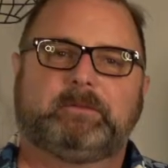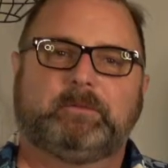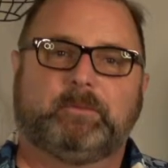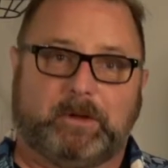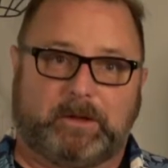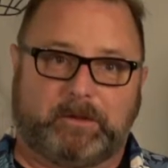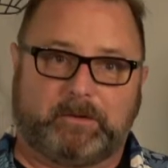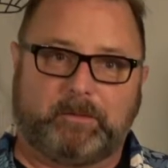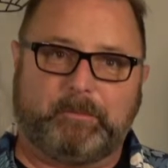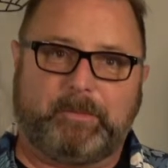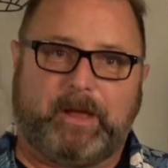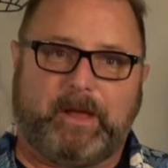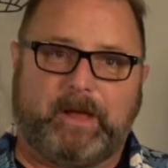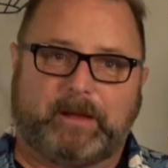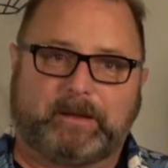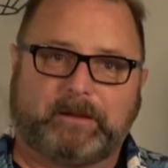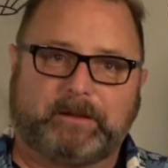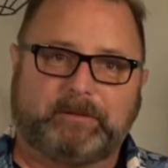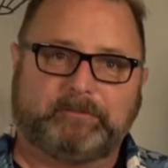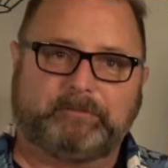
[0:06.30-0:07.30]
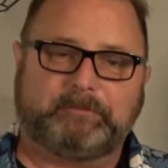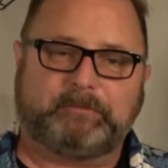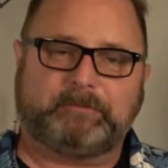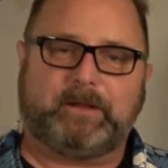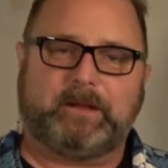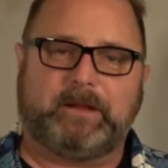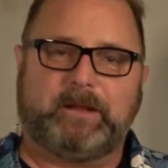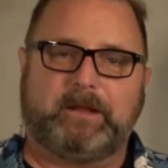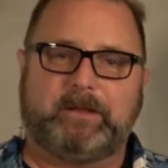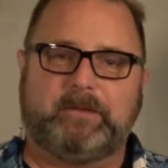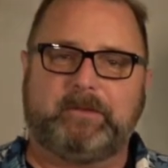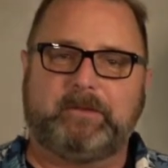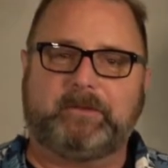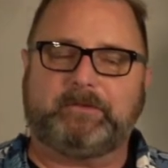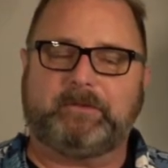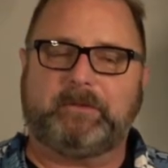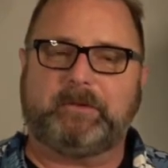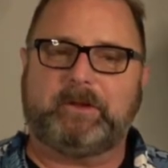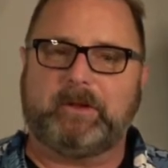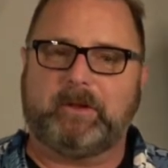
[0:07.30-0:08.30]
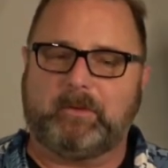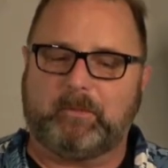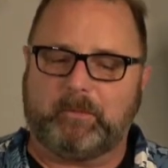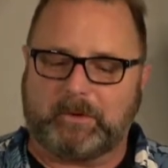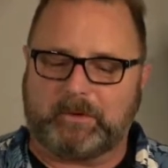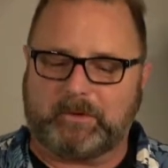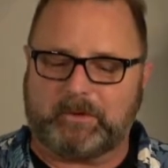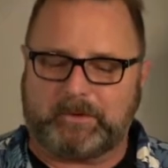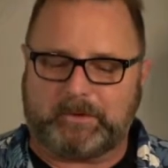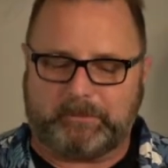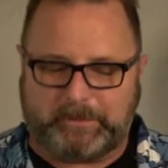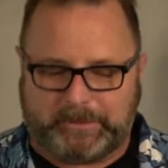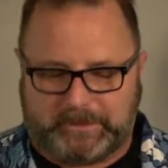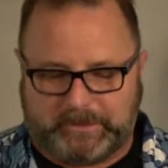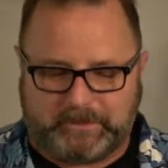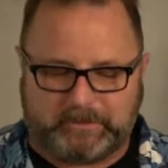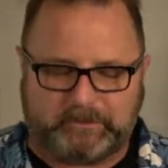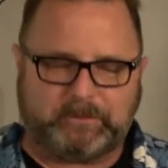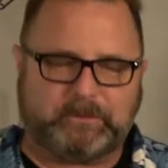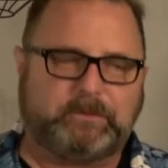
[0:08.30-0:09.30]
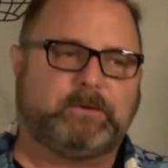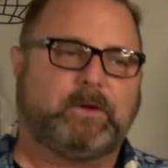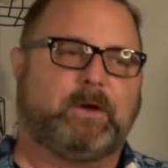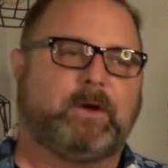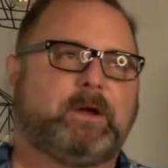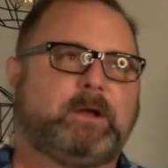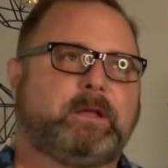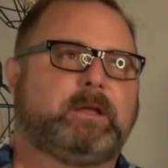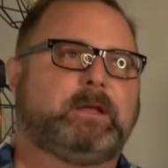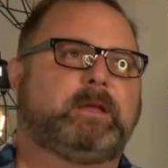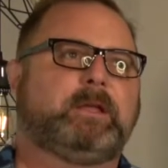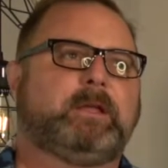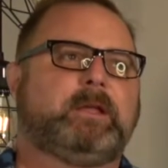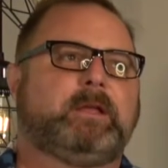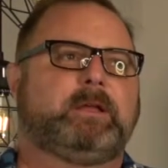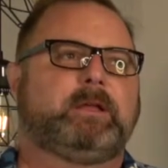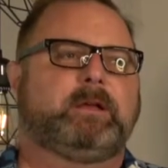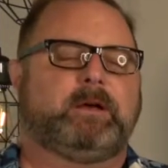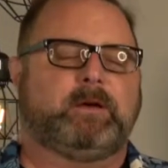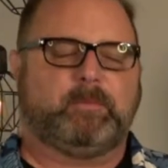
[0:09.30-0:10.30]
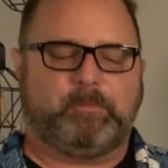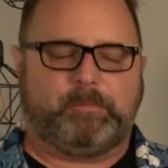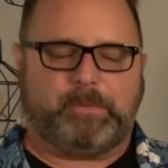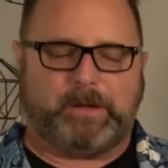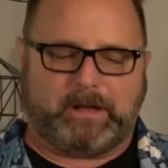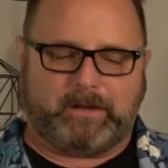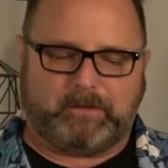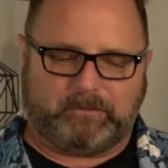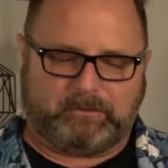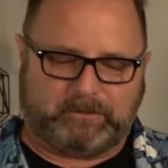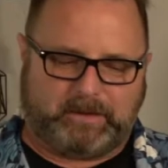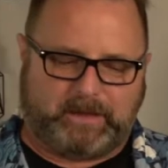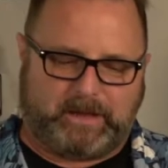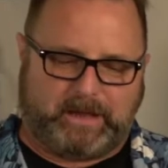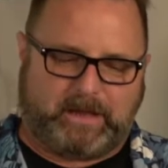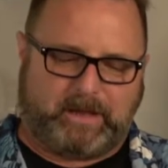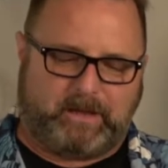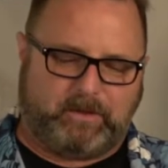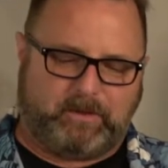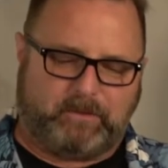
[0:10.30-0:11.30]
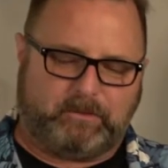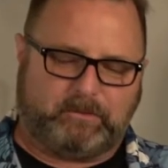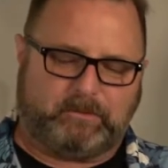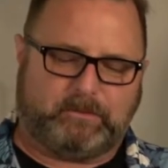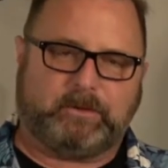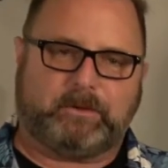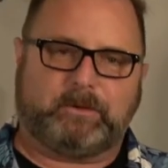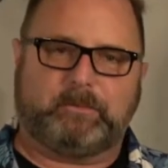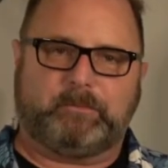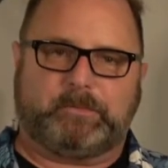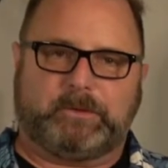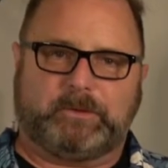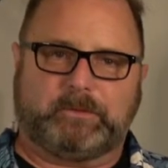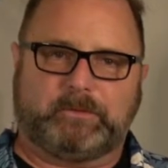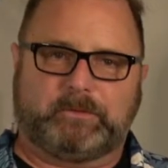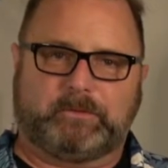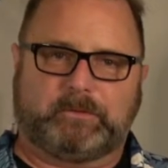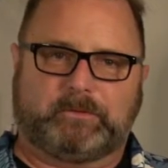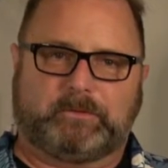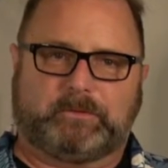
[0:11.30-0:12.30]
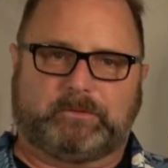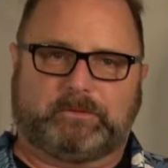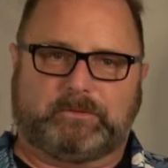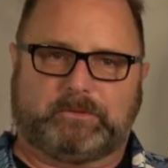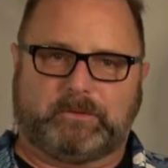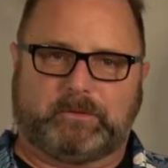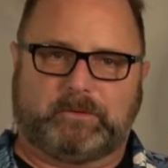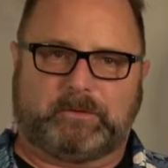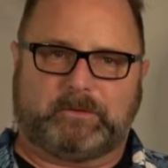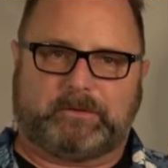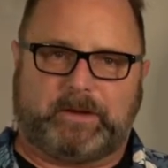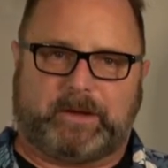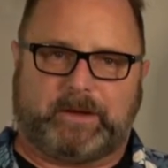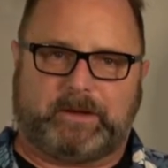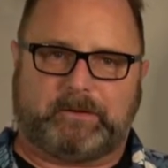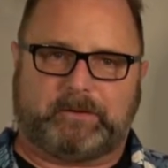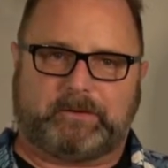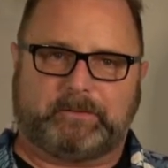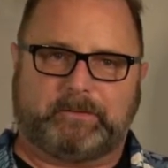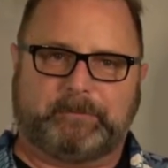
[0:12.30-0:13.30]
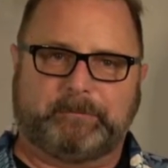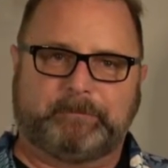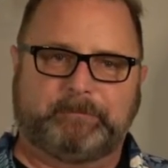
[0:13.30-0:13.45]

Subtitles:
Welcome back. In this video, we're going to begin to talk about how computers store data.